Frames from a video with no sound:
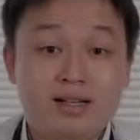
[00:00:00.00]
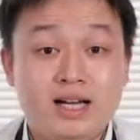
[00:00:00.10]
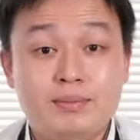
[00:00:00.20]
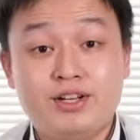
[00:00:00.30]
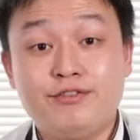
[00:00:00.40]
I
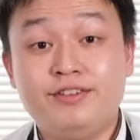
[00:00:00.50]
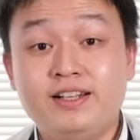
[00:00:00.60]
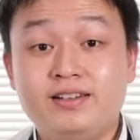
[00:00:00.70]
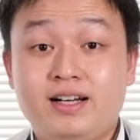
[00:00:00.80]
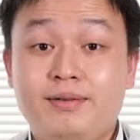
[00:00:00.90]
am Chef Nick.
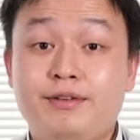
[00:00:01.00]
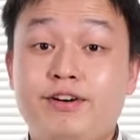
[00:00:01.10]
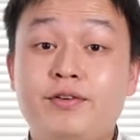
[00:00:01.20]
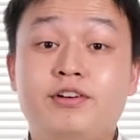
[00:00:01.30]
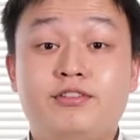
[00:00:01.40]
I'm the
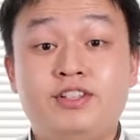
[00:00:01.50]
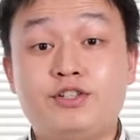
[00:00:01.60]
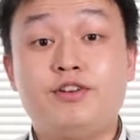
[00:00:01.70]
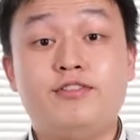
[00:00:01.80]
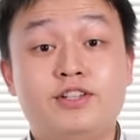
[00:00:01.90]
founder of Niche
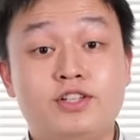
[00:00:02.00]
Flavors